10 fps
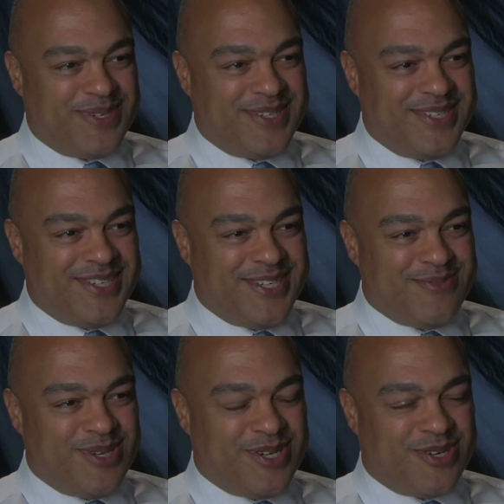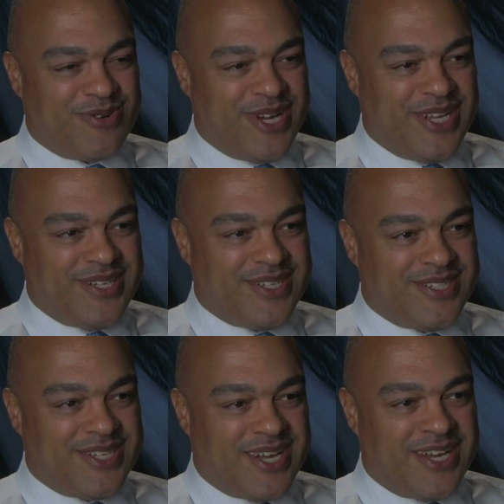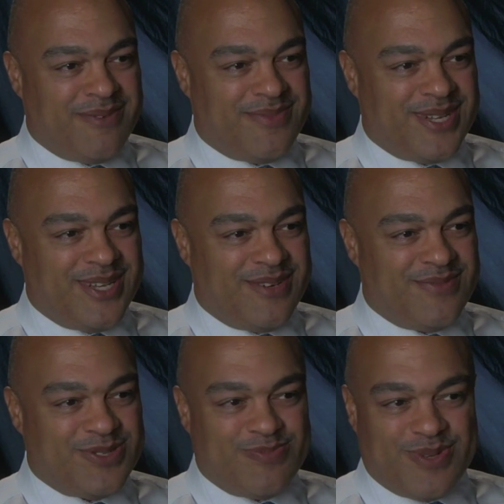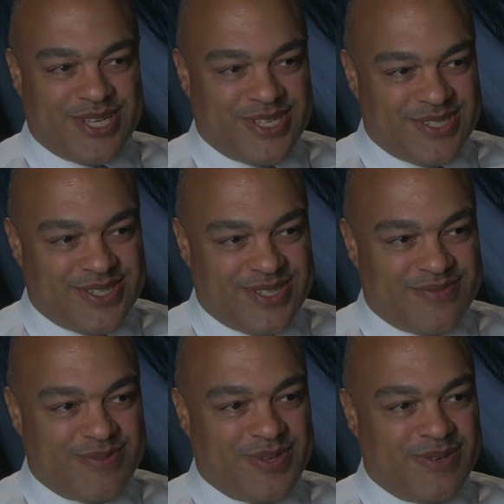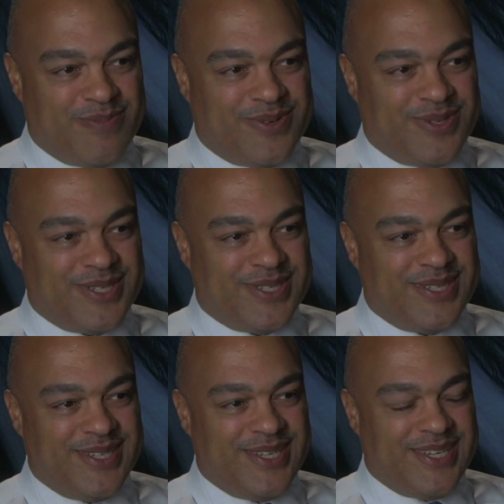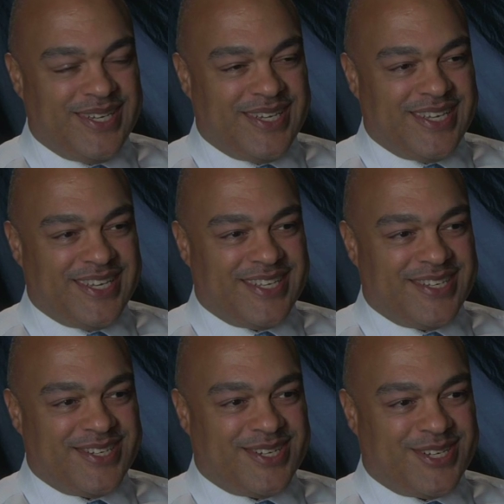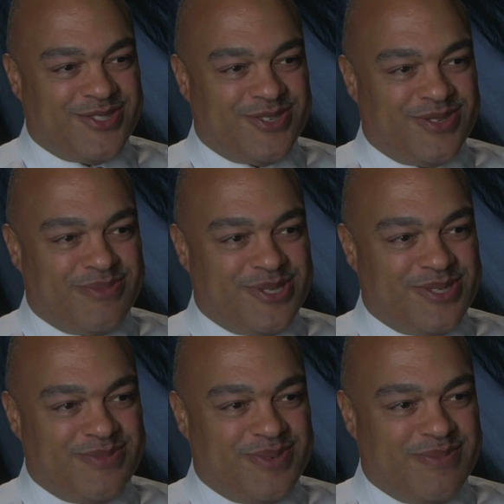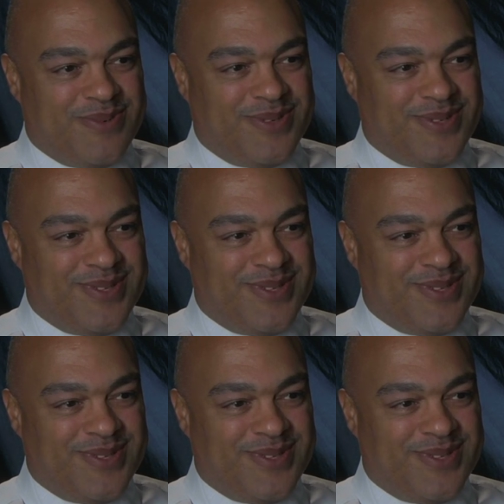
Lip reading: But been a great time. I love this place, love the people, and I'll certainly miss the people.